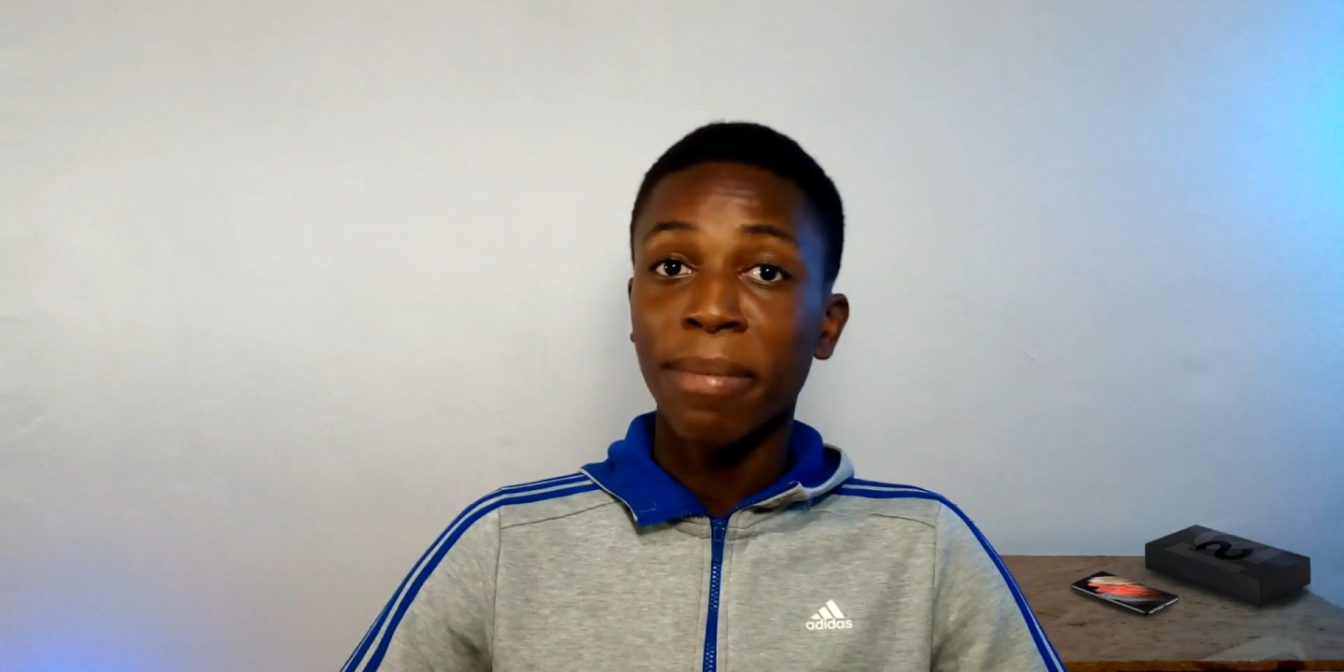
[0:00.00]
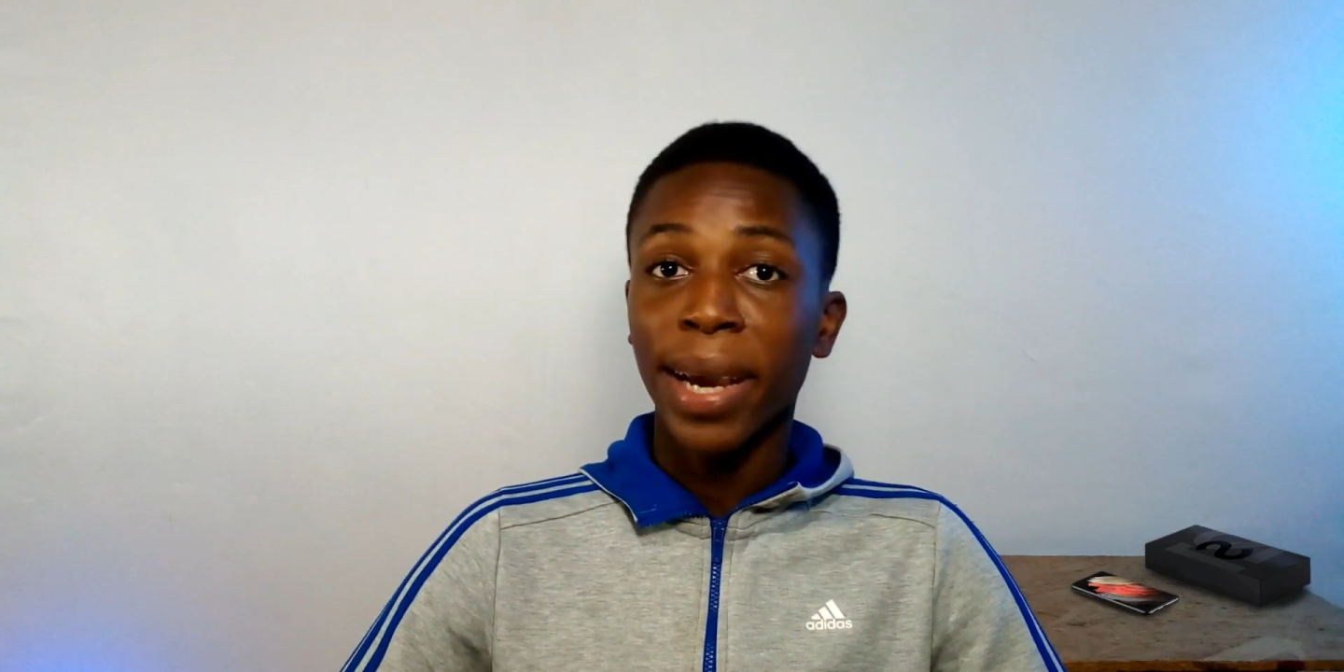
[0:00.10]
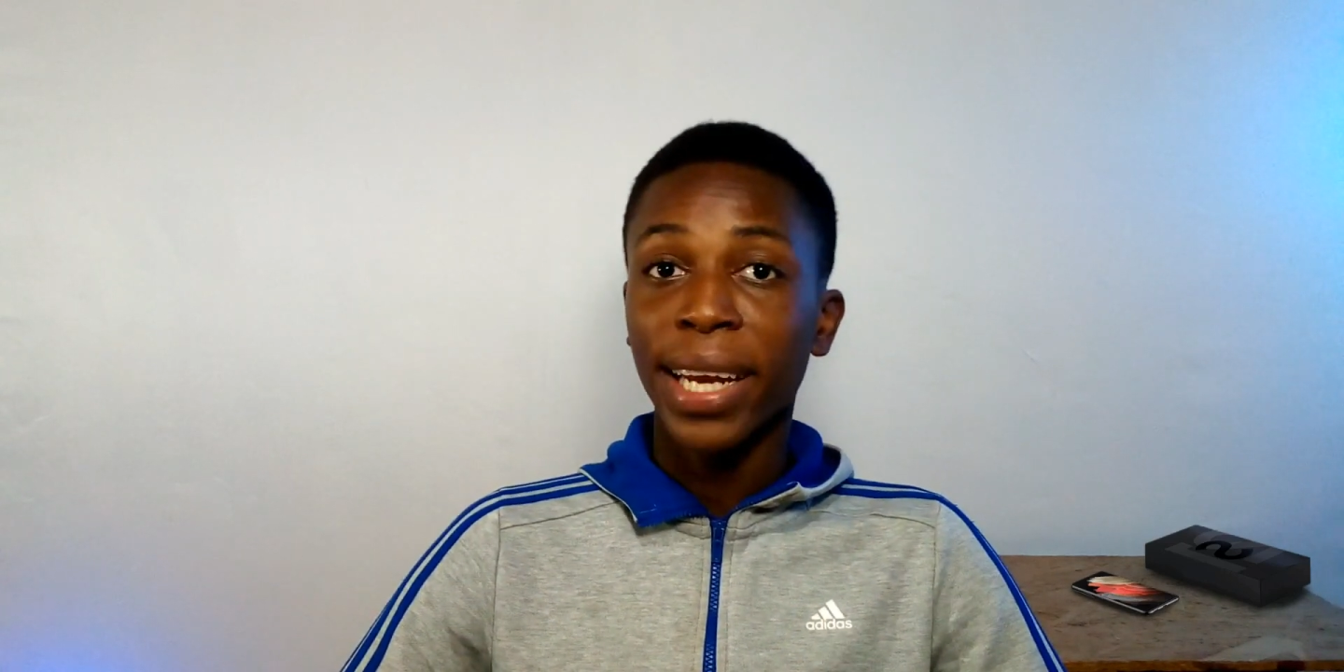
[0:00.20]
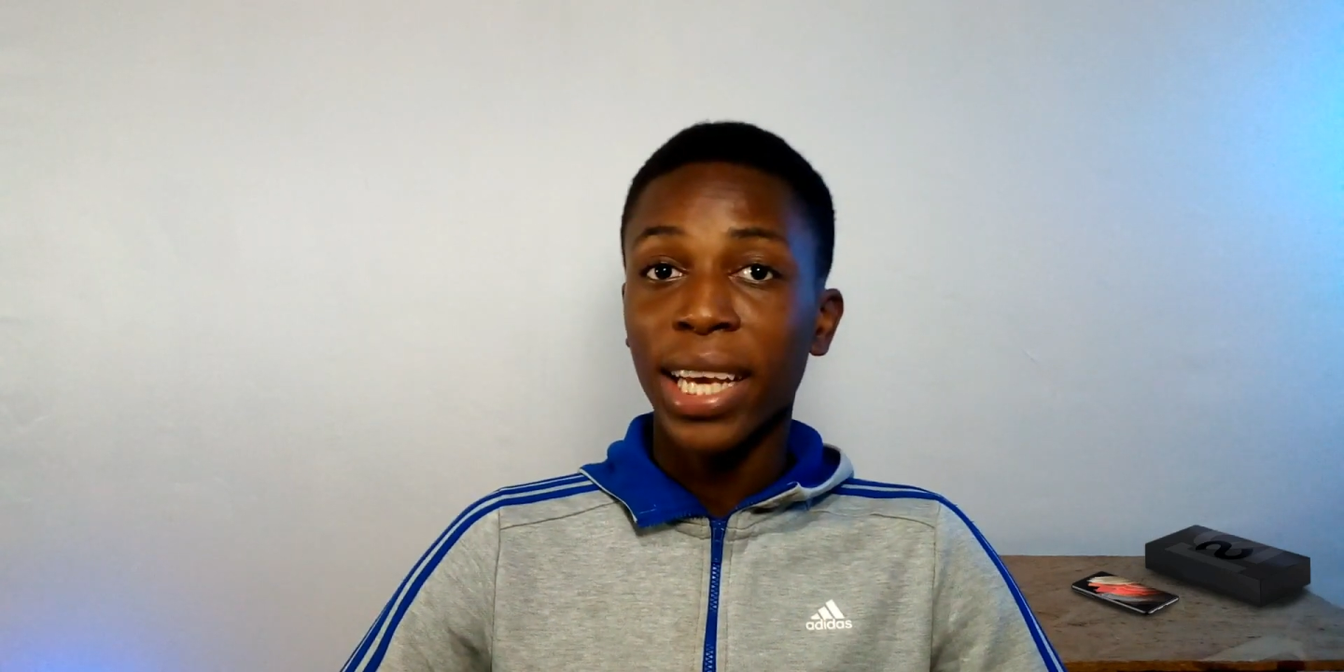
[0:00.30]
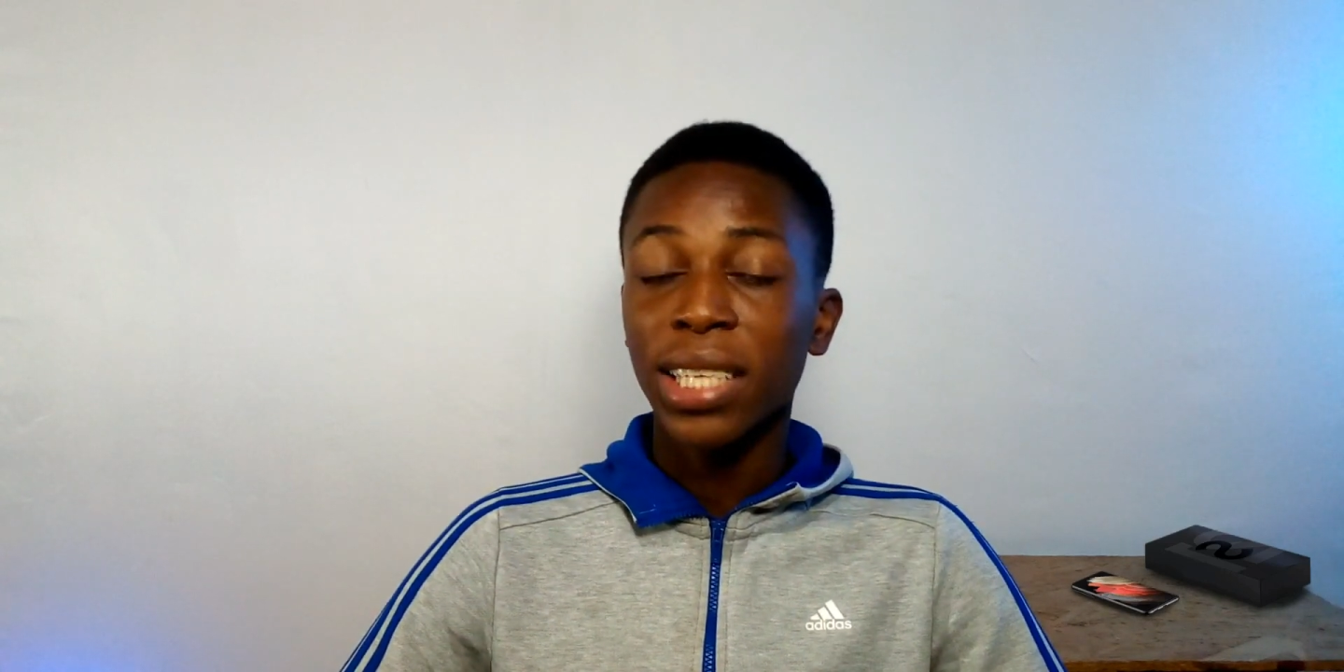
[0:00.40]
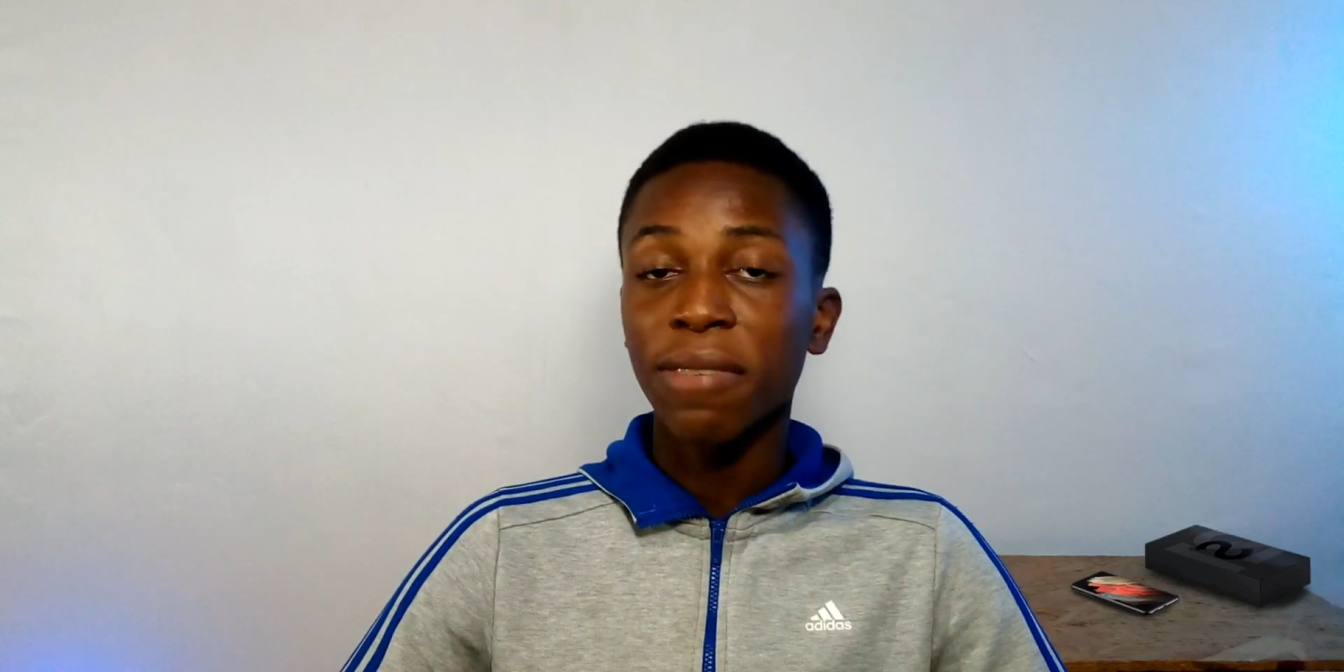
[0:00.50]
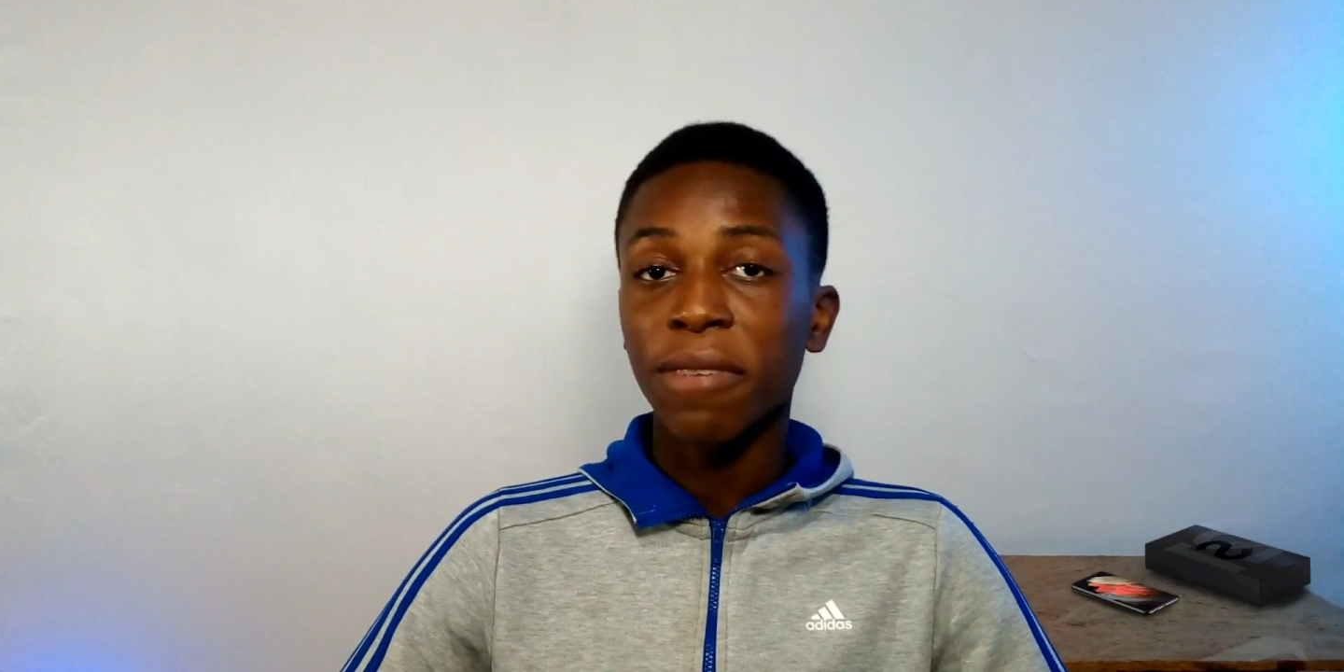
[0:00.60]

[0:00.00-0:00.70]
in my next